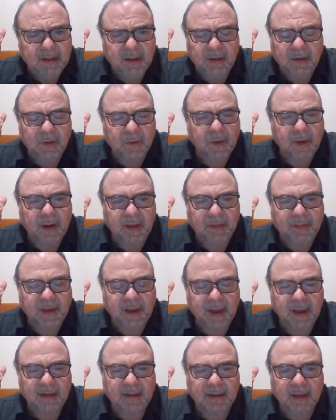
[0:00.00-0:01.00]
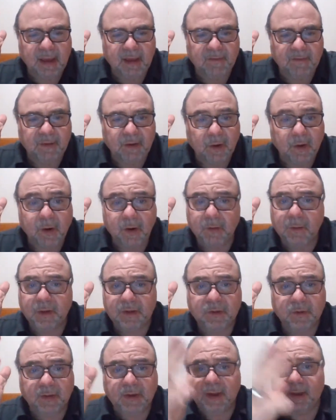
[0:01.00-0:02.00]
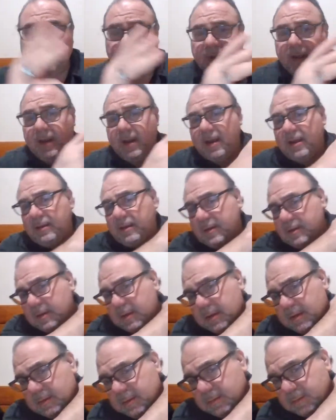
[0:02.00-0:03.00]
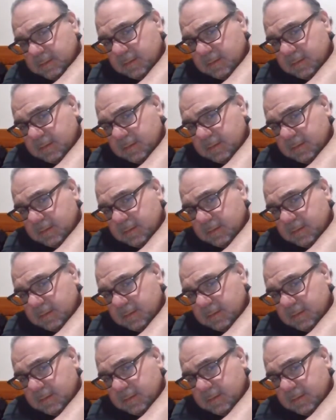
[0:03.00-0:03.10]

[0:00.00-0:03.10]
to do anything on TV. Horowitz would come right on there and